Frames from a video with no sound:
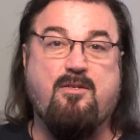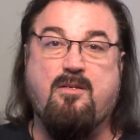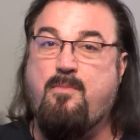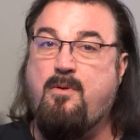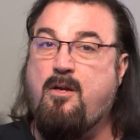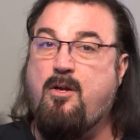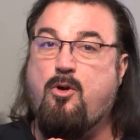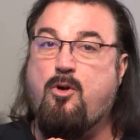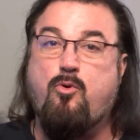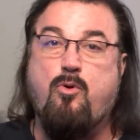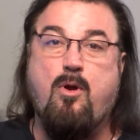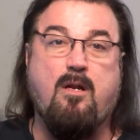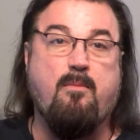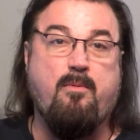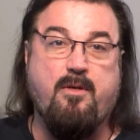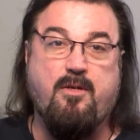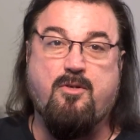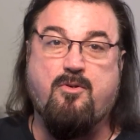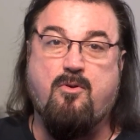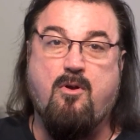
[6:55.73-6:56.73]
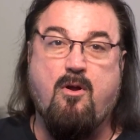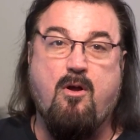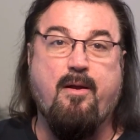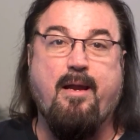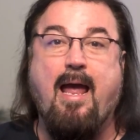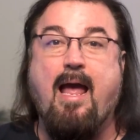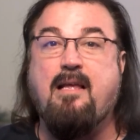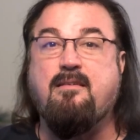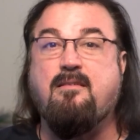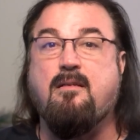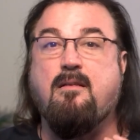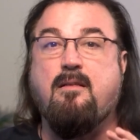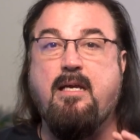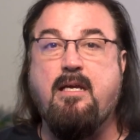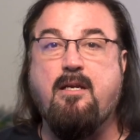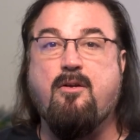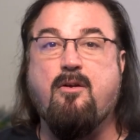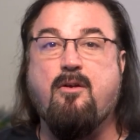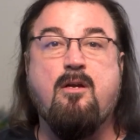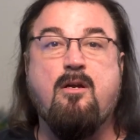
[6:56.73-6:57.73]
to be incredibly strong. As a
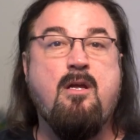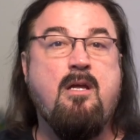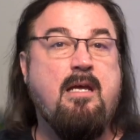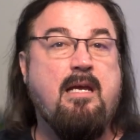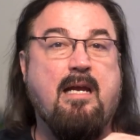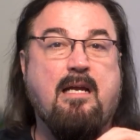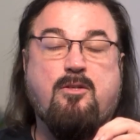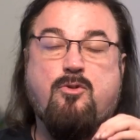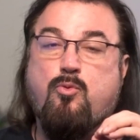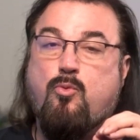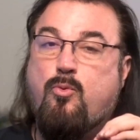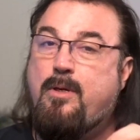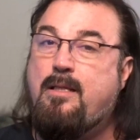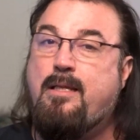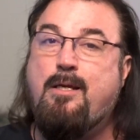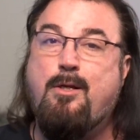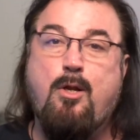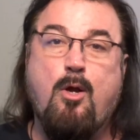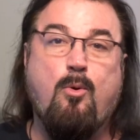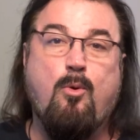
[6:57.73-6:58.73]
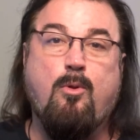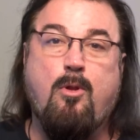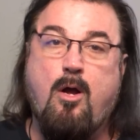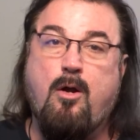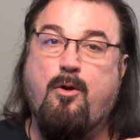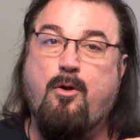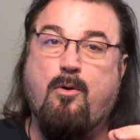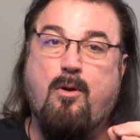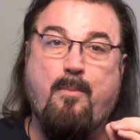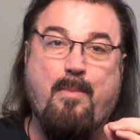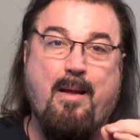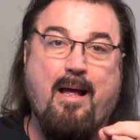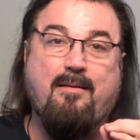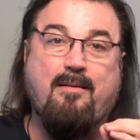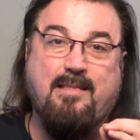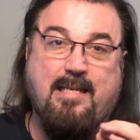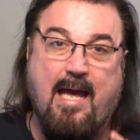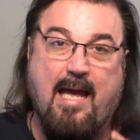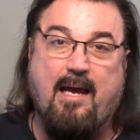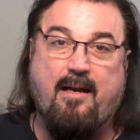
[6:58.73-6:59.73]
leader, it's really no longer
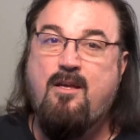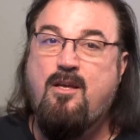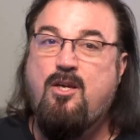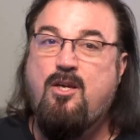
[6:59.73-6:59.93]
about tech.